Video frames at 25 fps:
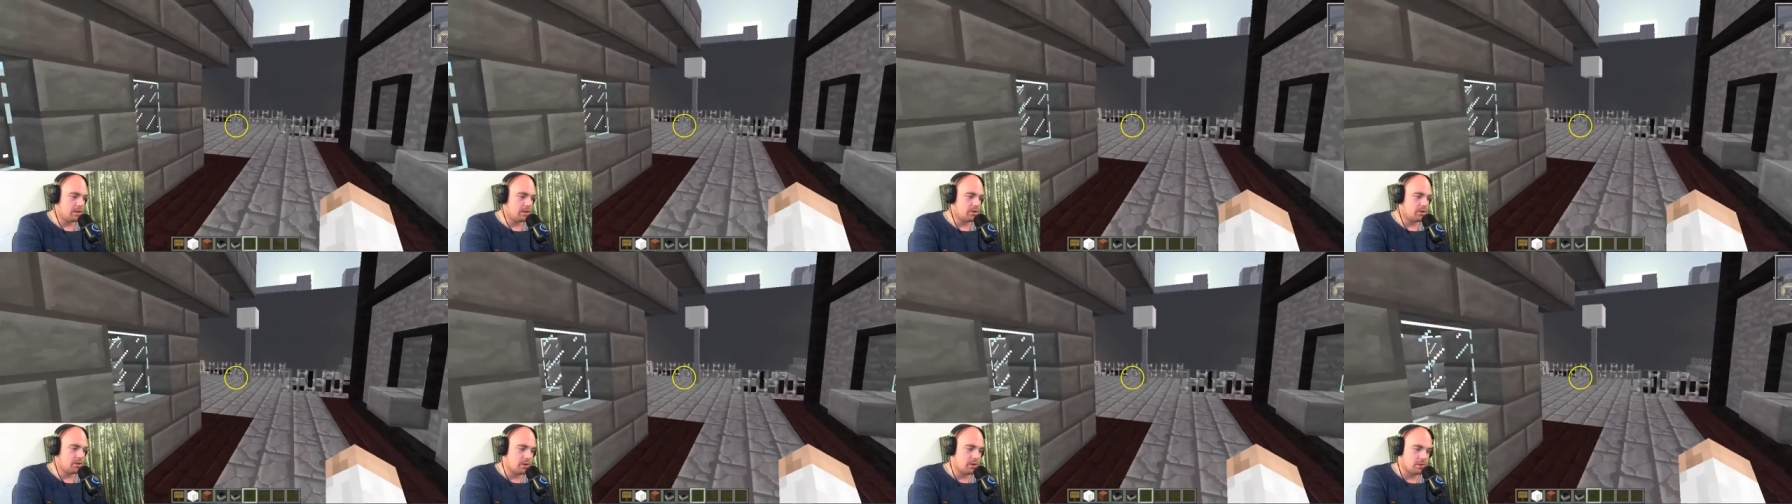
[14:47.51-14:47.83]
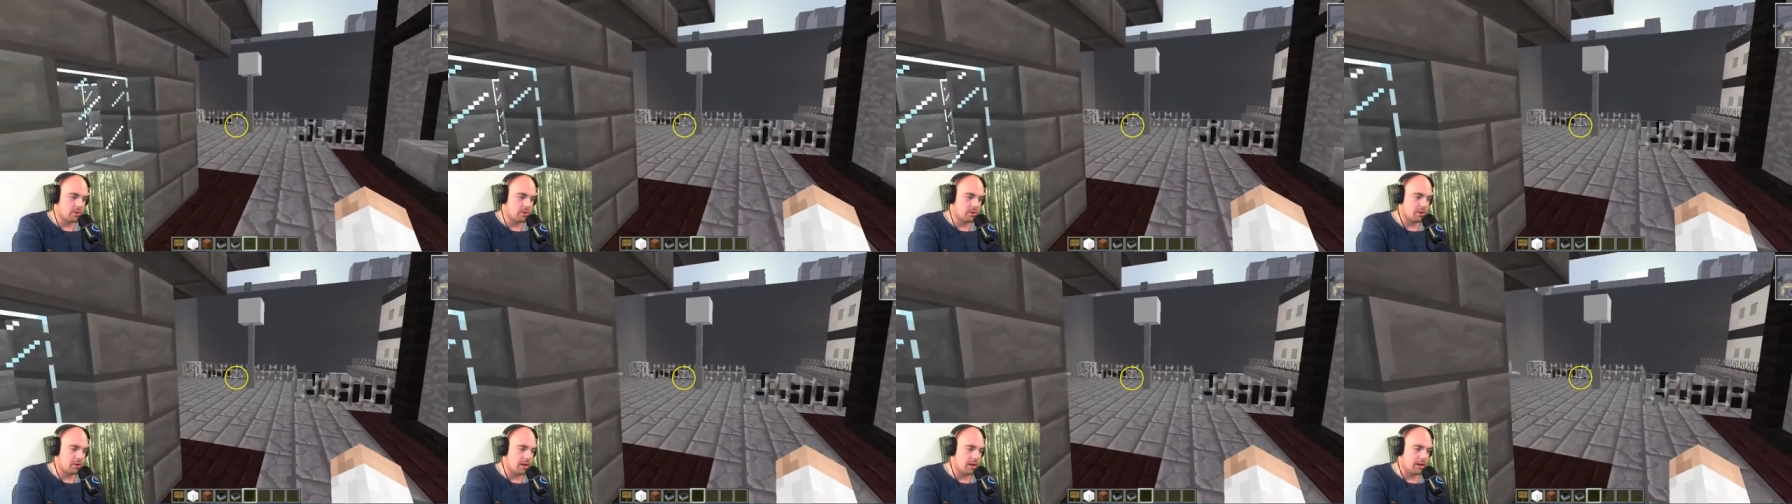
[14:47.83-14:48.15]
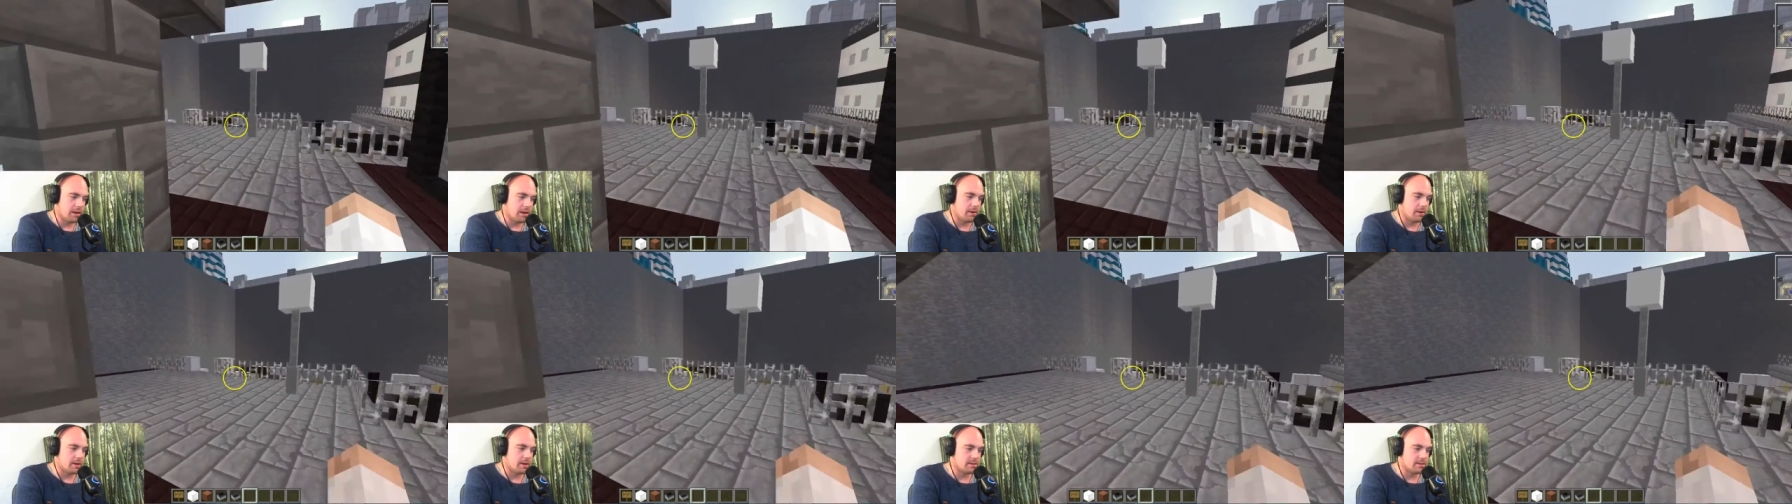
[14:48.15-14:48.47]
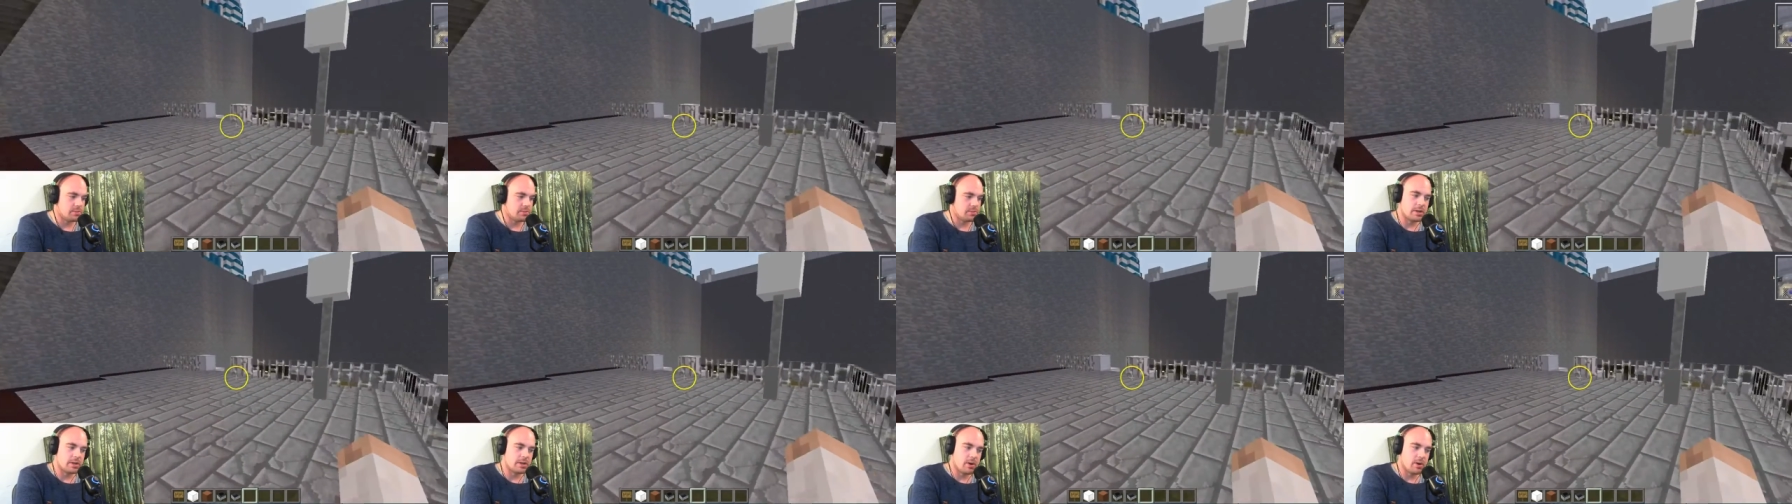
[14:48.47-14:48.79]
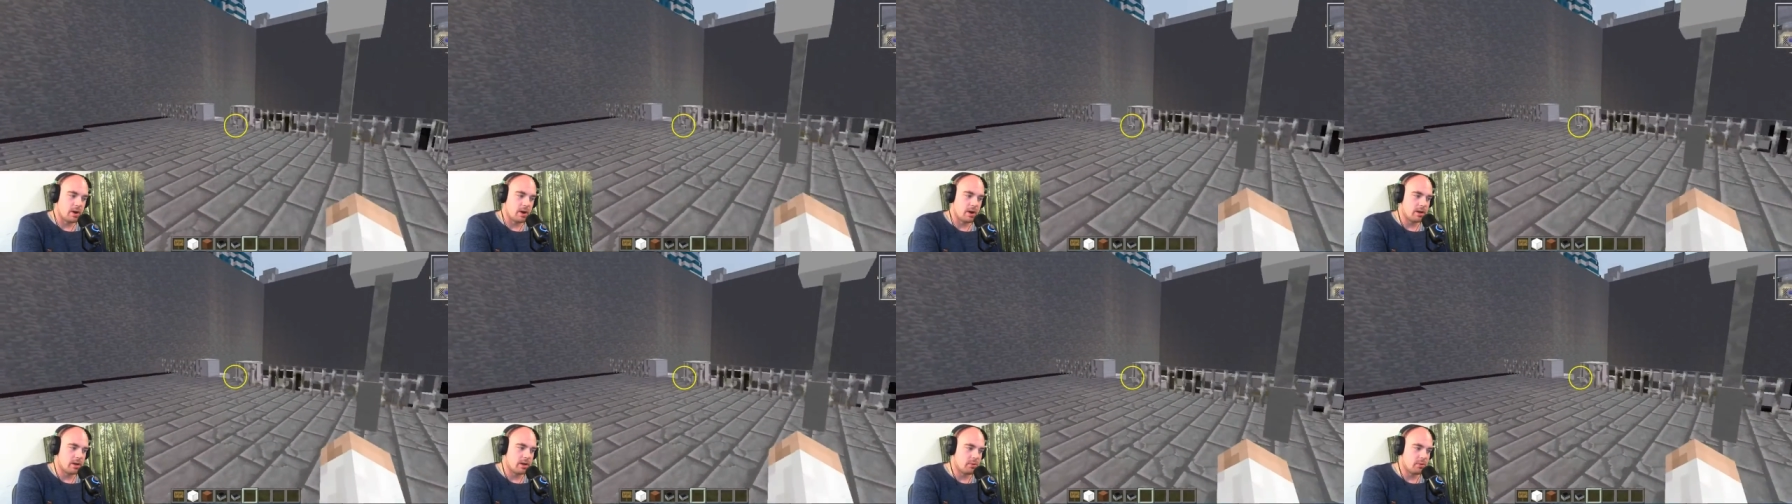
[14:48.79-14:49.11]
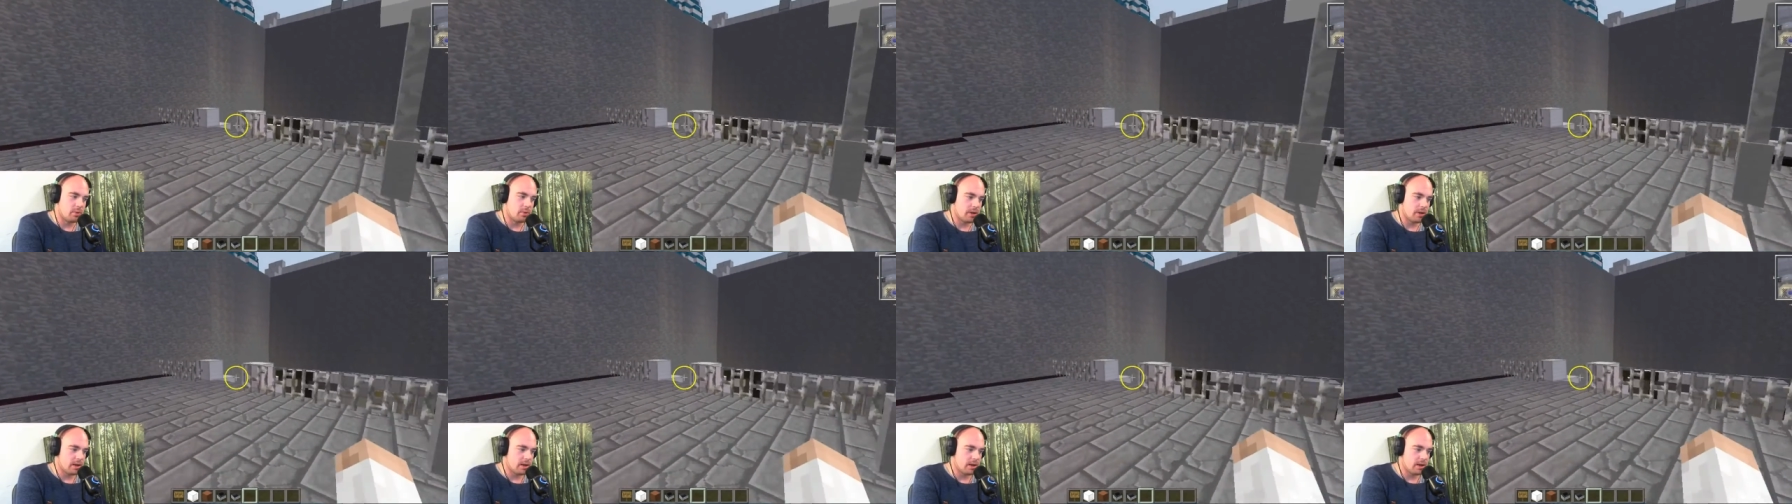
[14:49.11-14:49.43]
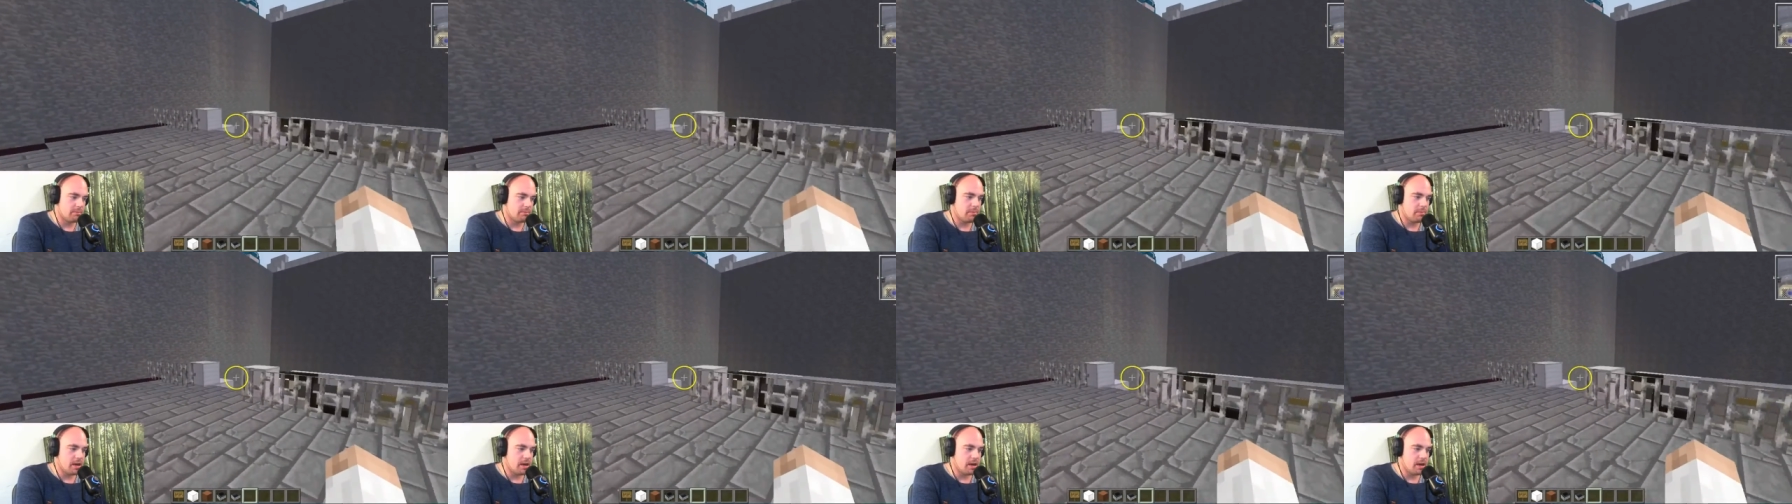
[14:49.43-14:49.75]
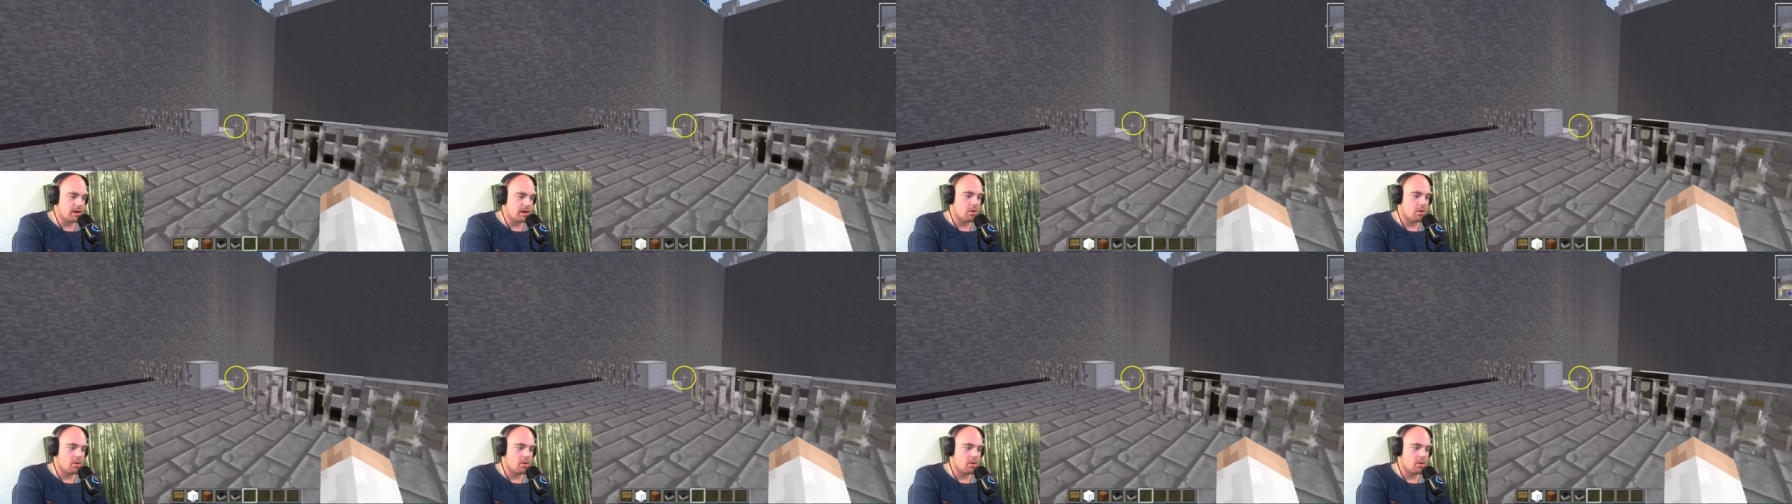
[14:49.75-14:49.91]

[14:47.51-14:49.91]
to do here is we we're going to make